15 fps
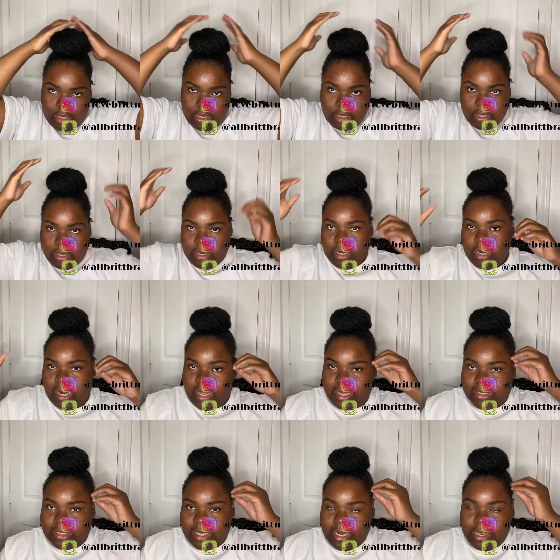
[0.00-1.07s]
And then, like I
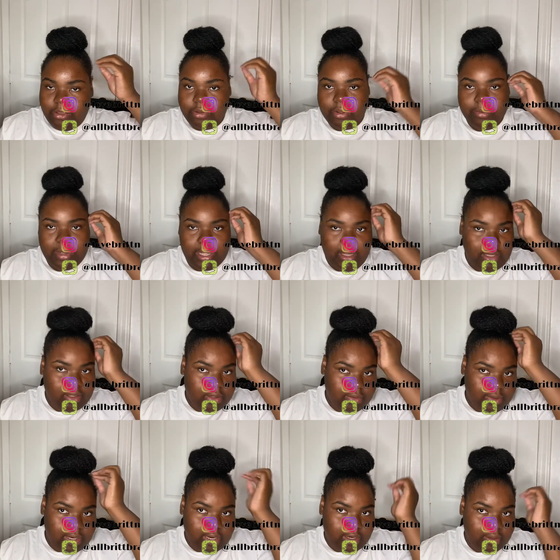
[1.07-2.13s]
said, you can make it to
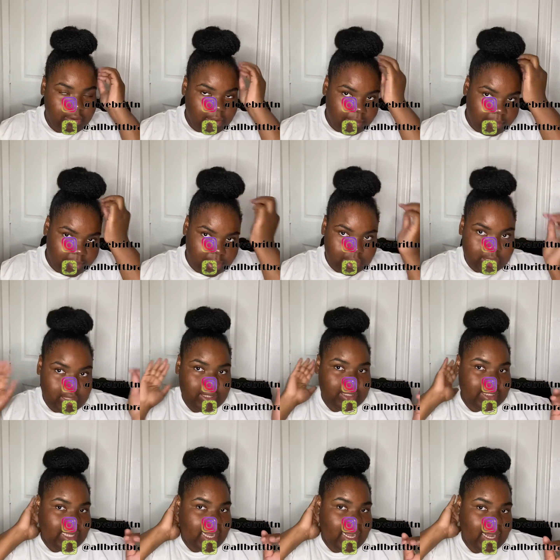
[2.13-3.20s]
where you can put it to the
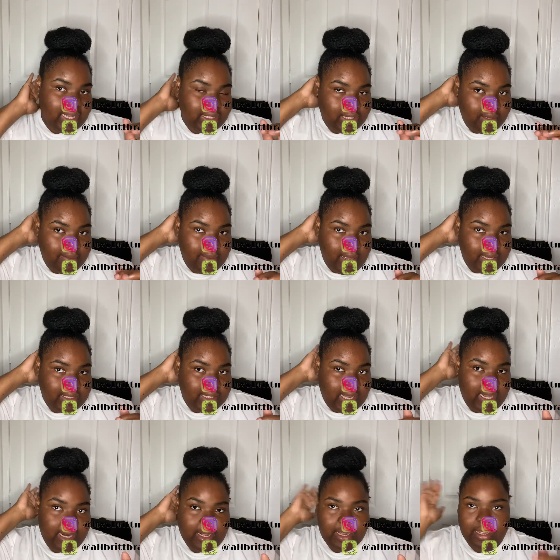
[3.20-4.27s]
side, to the back
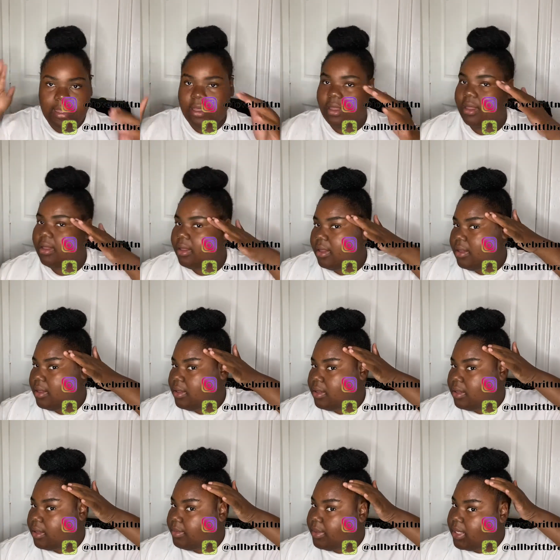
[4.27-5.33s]
side of your head.
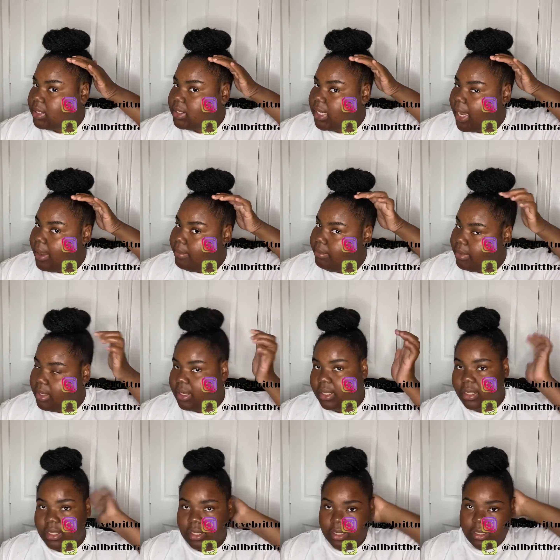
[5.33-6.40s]
You can be a top bun.
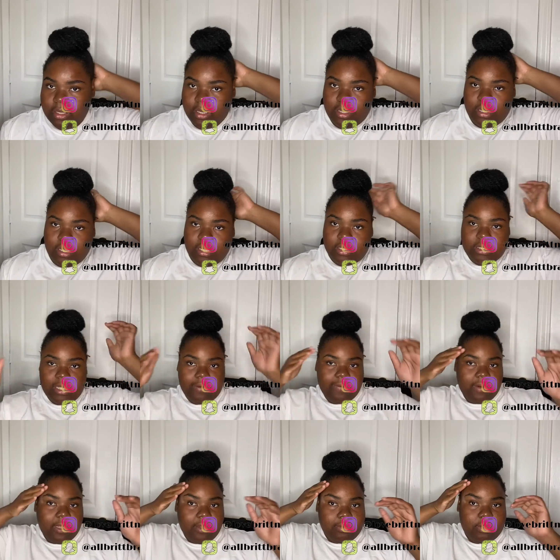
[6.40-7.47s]
It's
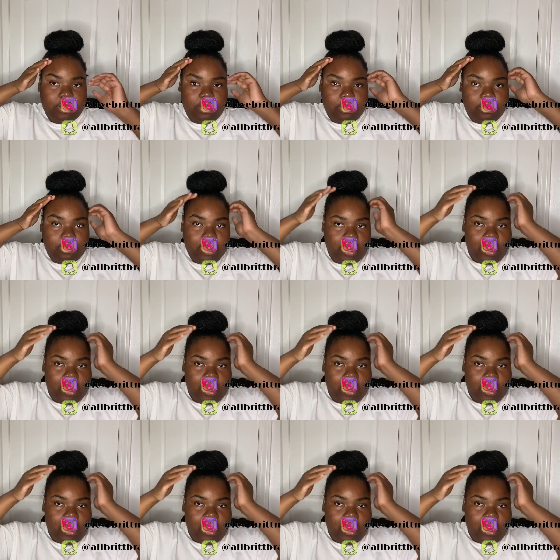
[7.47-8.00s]
definitely up to you.